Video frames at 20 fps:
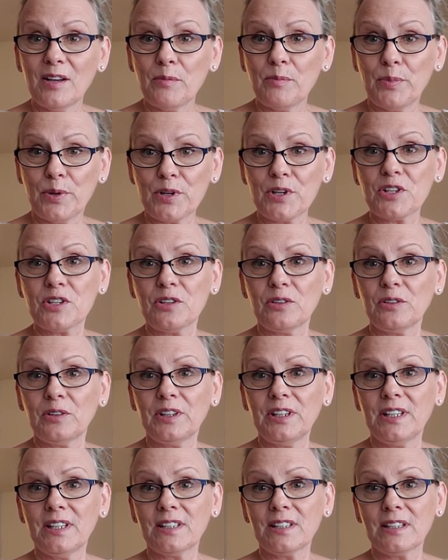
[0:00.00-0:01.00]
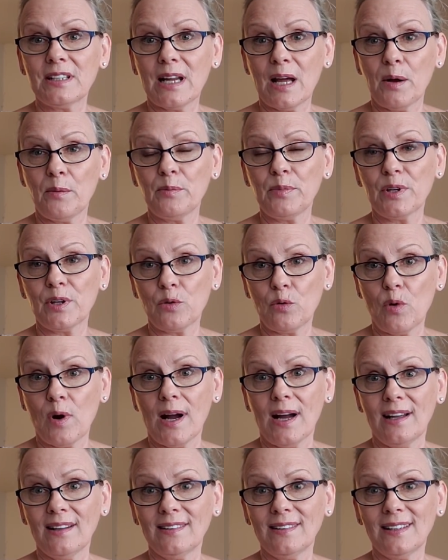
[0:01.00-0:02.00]
personal year number
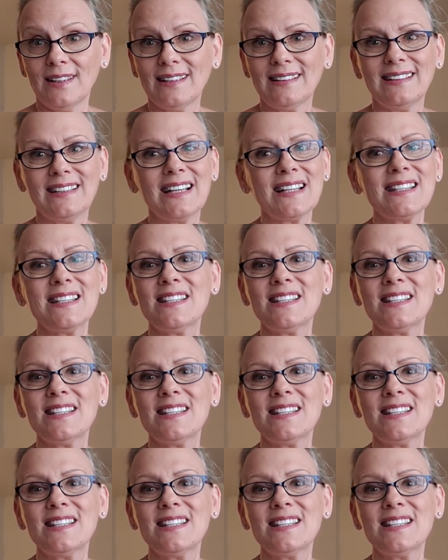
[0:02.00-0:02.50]
1. That